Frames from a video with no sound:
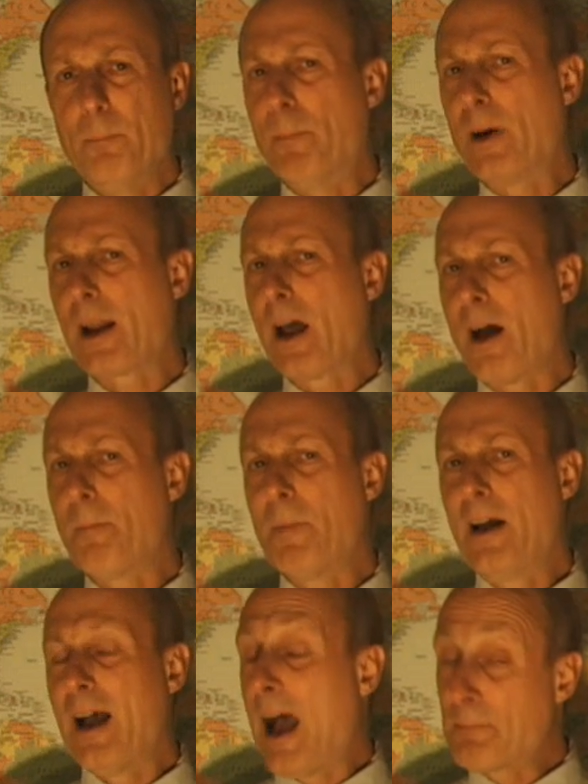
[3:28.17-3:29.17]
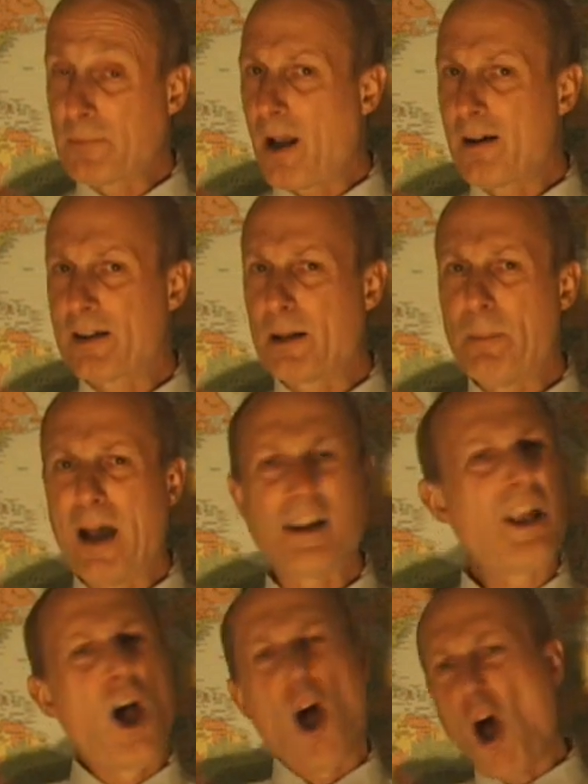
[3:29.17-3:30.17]
But I'm talking
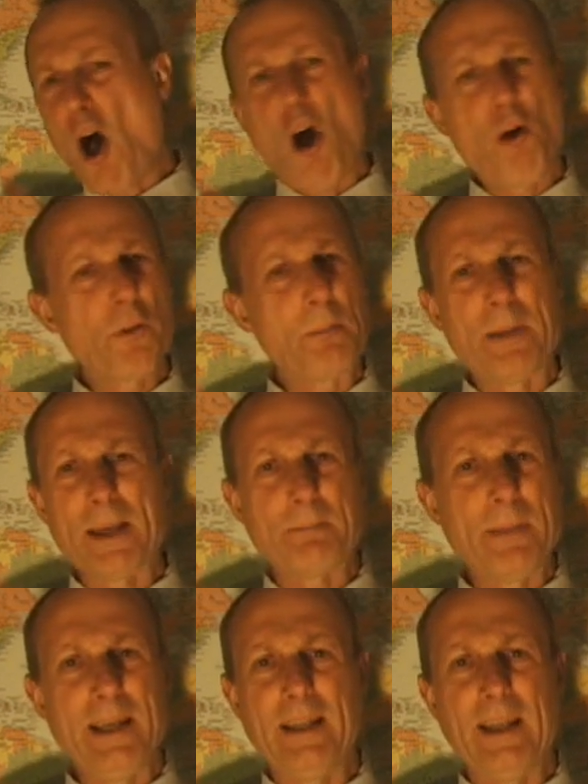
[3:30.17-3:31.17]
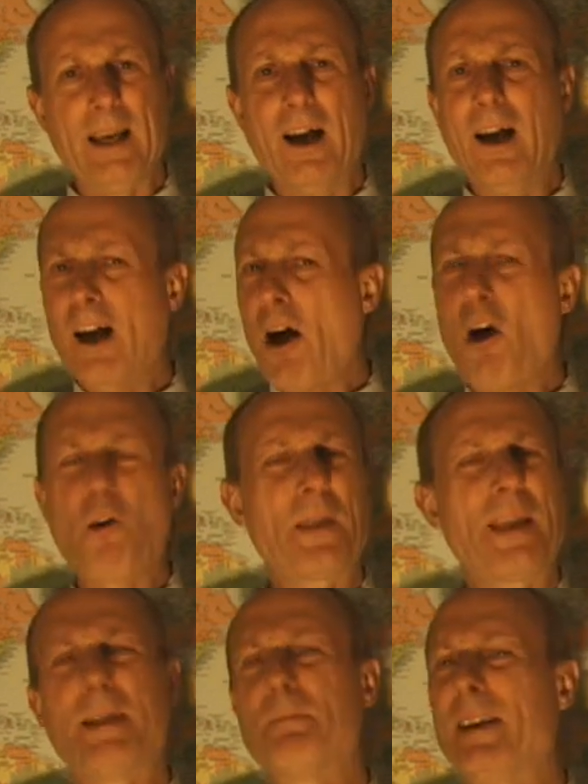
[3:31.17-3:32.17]
about all the big media, all
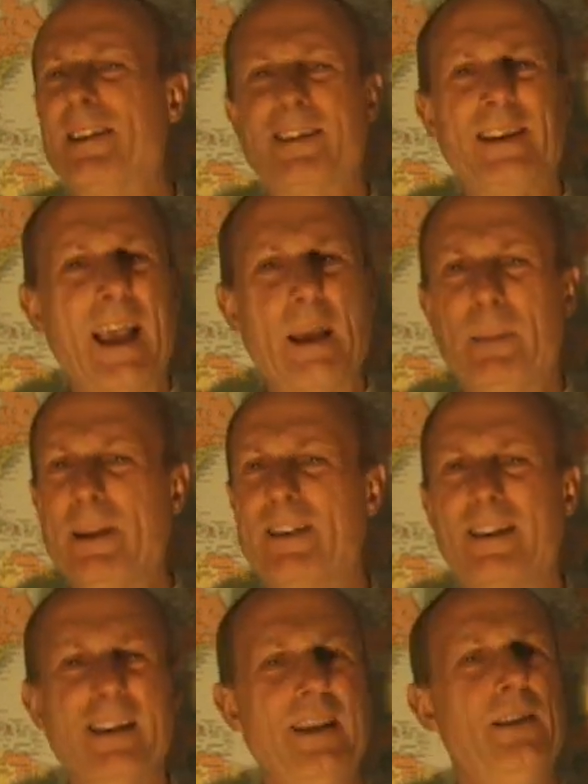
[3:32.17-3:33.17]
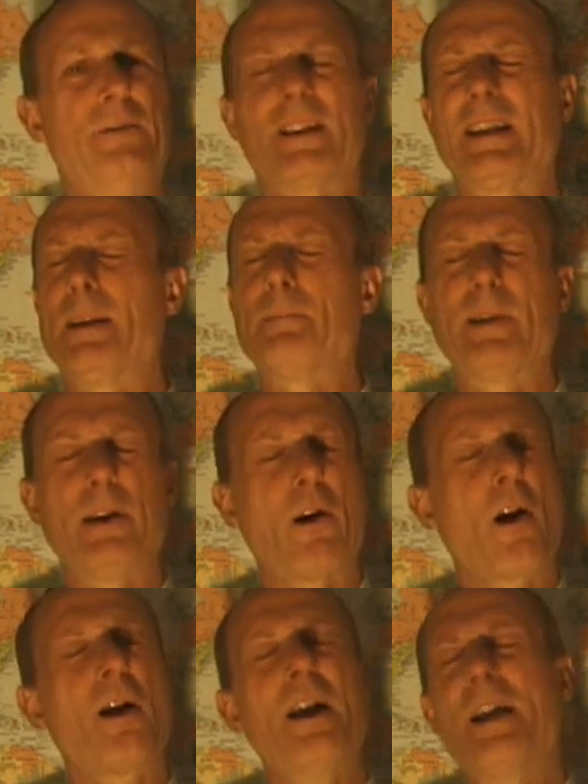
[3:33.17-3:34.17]
the NBC, ABC, even
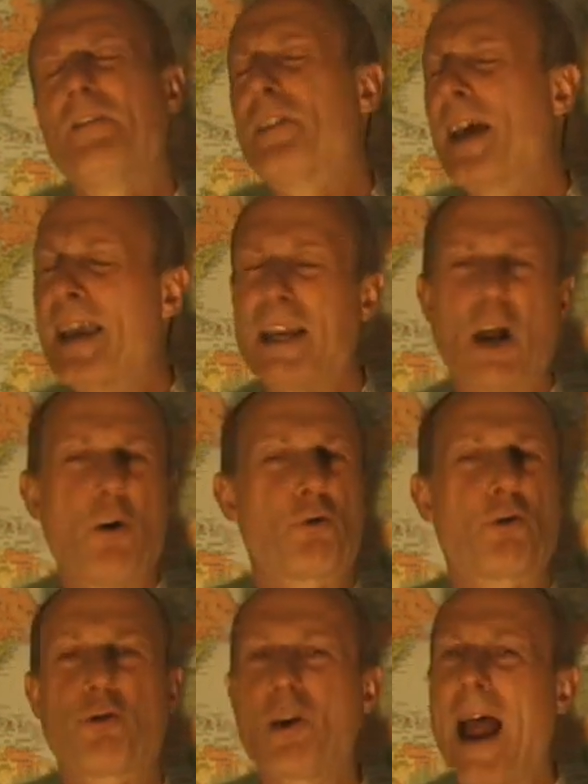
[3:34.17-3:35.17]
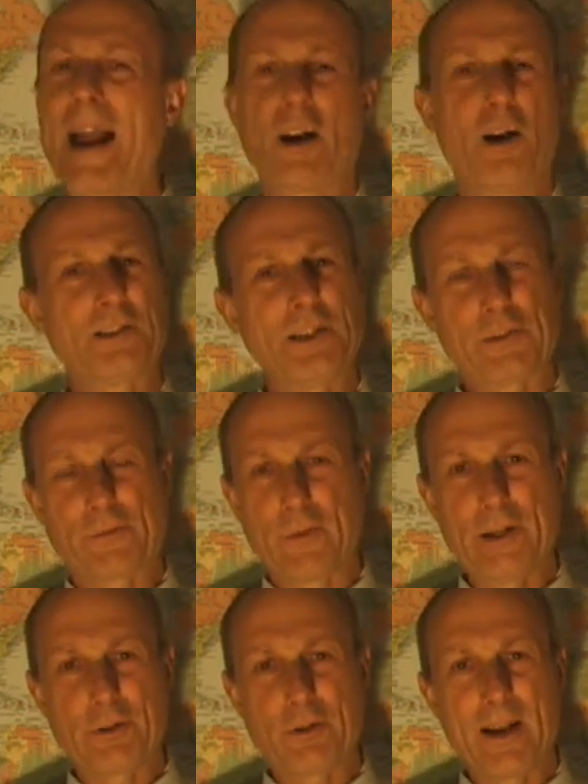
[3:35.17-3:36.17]
NPR. They don't crack on this
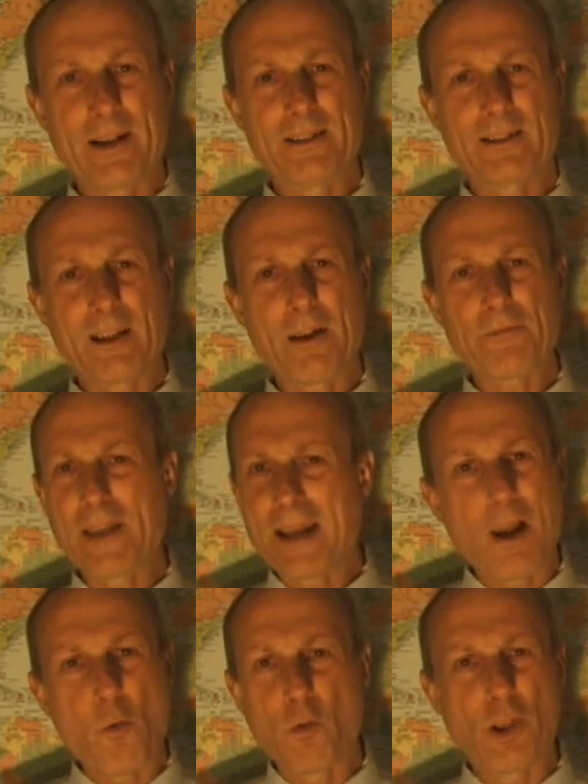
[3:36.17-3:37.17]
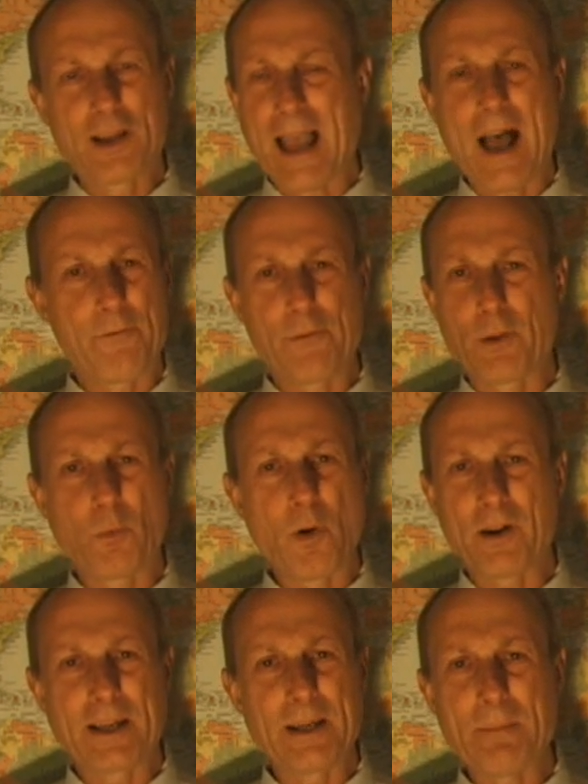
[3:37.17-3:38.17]
free trade stuff. They don't look out for the
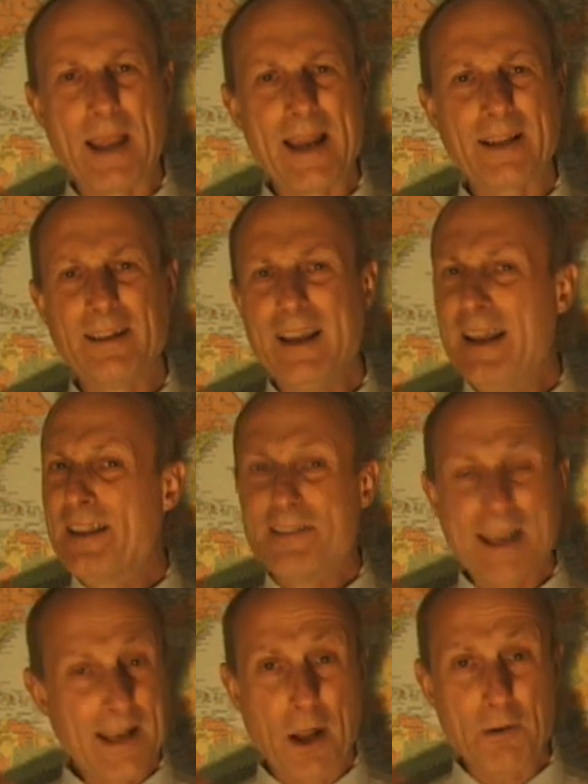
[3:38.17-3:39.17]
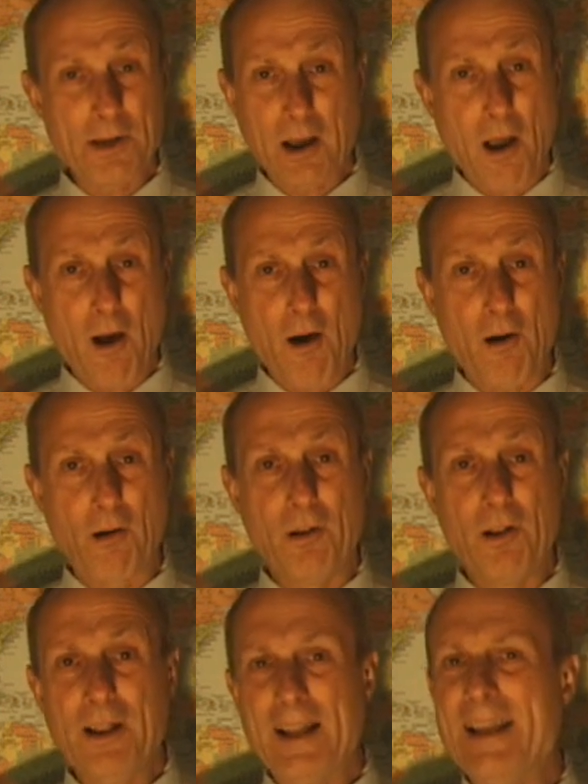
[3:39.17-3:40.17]
working man. They don't at
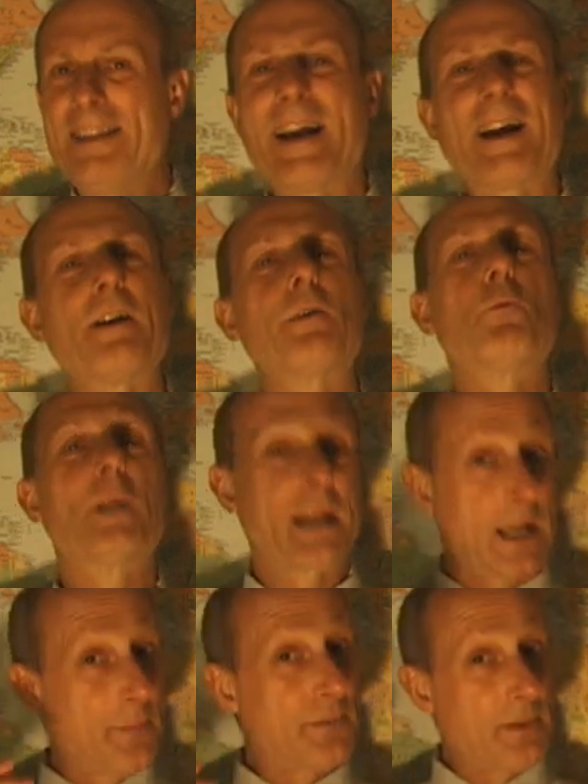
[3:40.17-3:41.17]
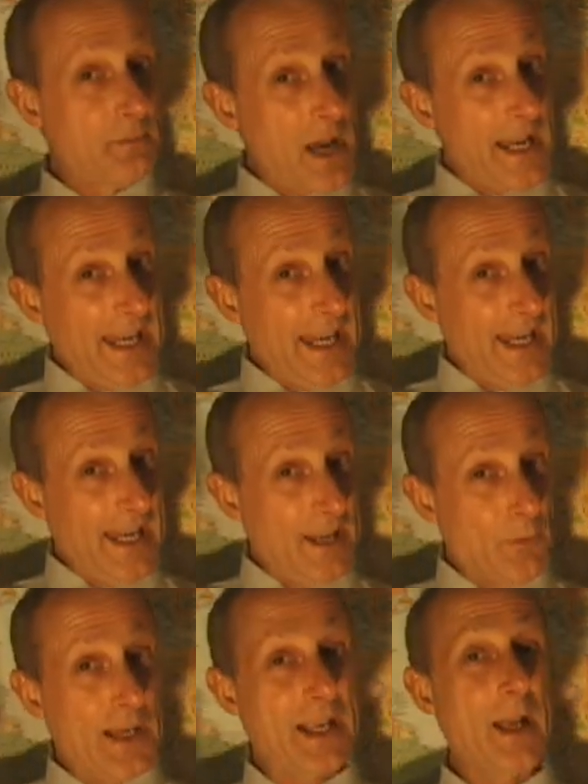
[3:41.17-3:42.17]
all. They're, when it comes to money,
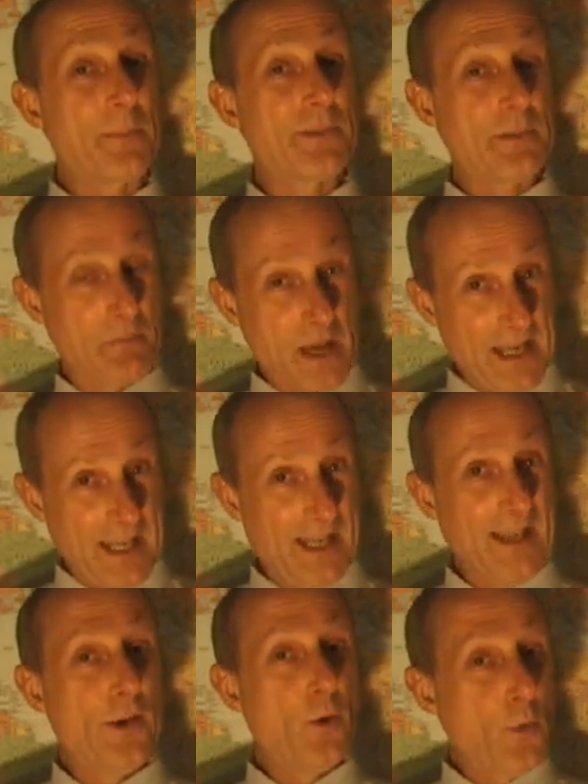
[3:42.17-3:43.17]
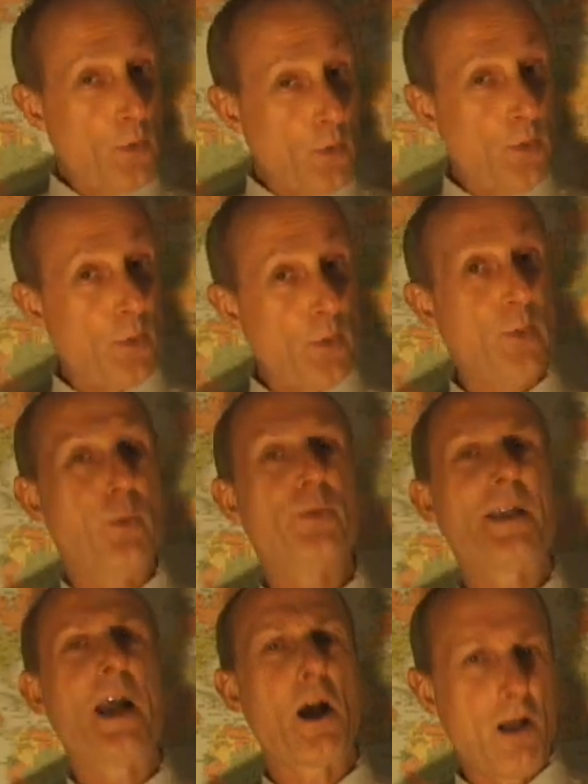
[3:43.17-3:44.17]

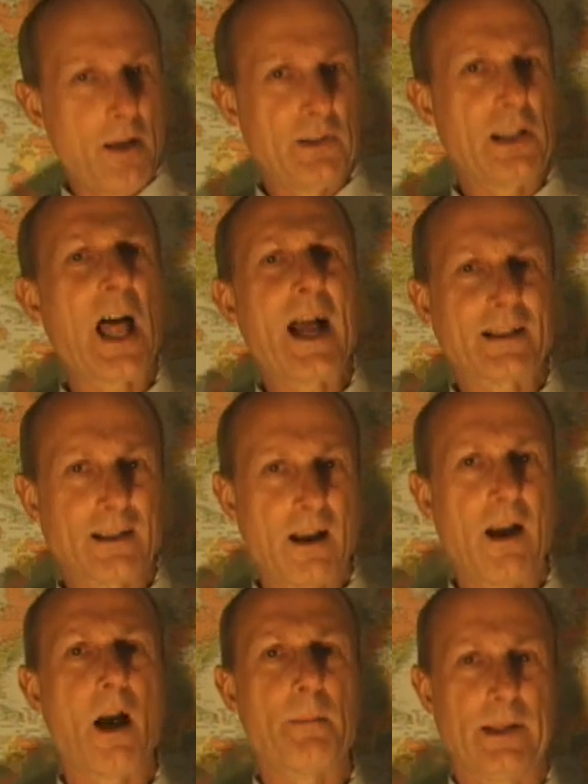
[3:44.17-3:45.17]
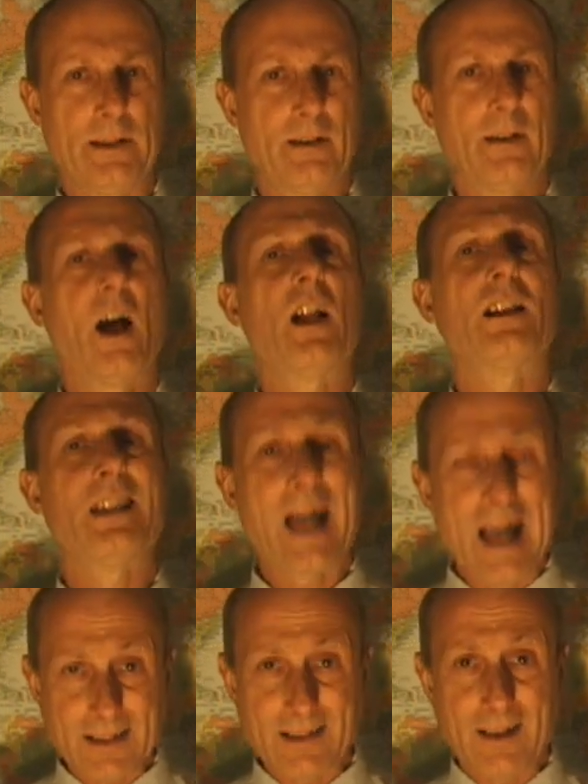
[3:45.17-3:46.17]
they all have a lot in common, a
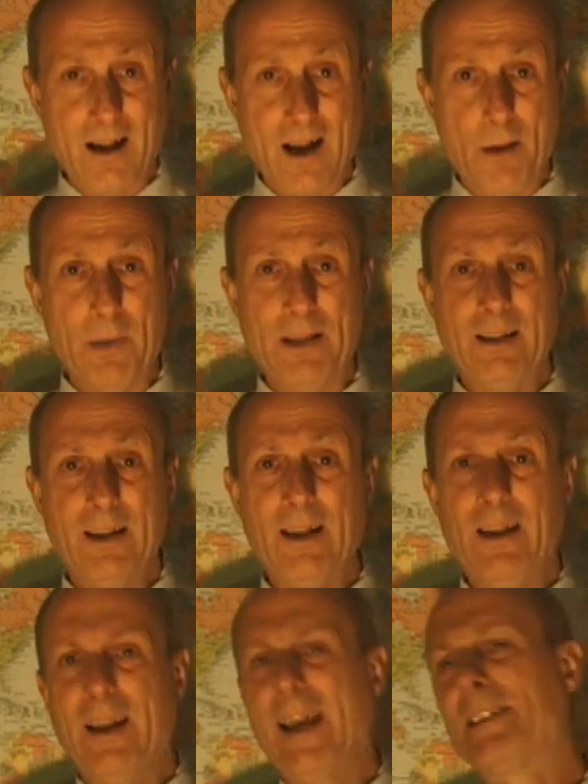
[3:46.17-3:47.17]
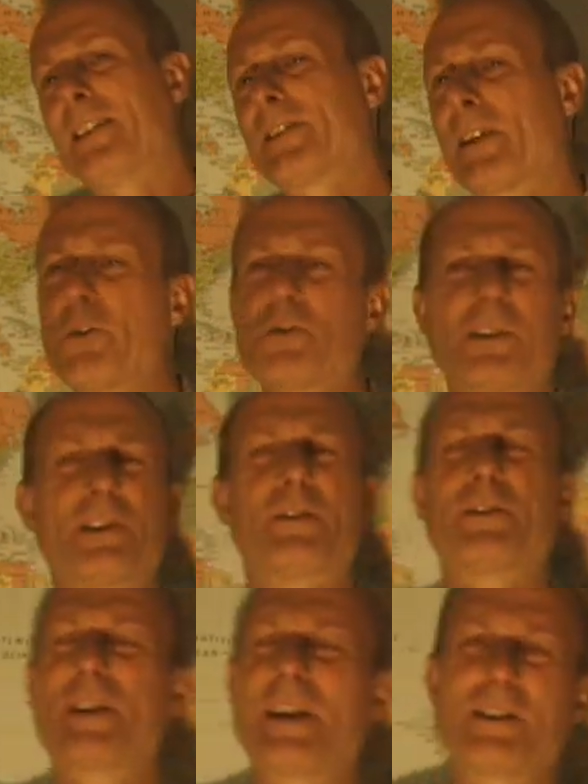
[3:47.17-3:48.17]
lot in common. And the social
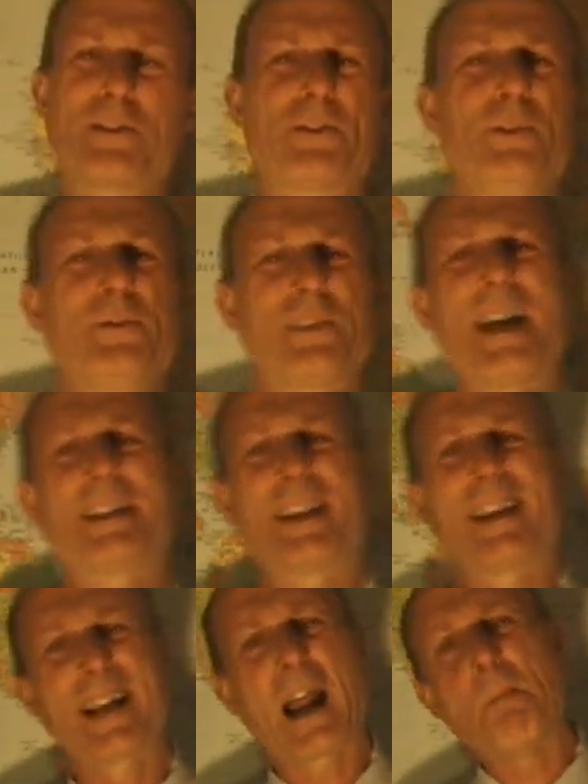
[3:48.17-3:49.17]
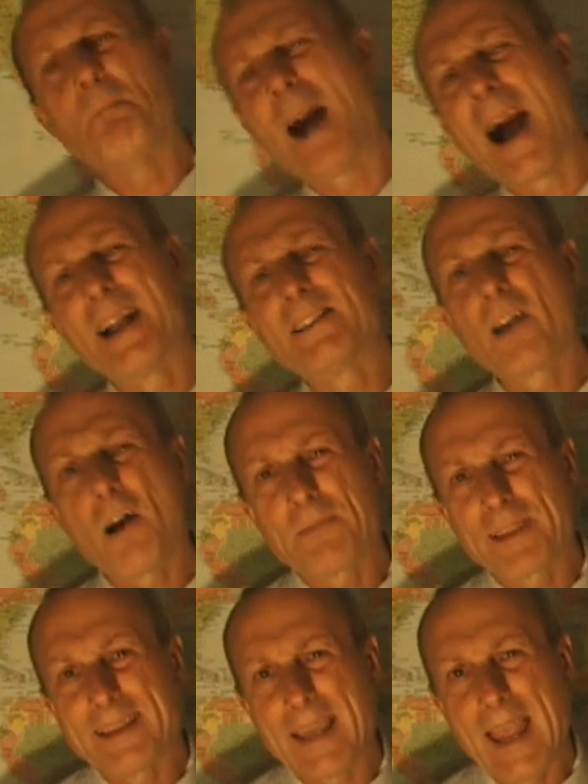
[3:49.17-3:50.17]
issues, they just use that to get our minds off
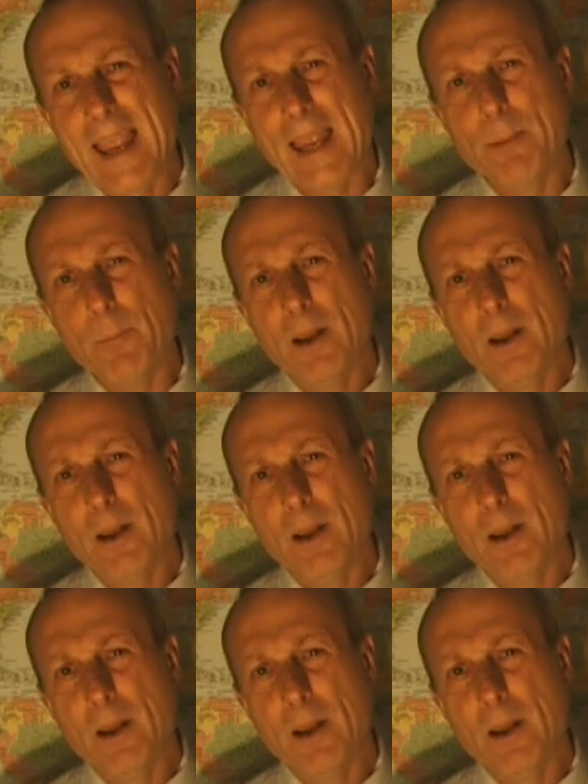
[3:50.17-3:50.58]
the game.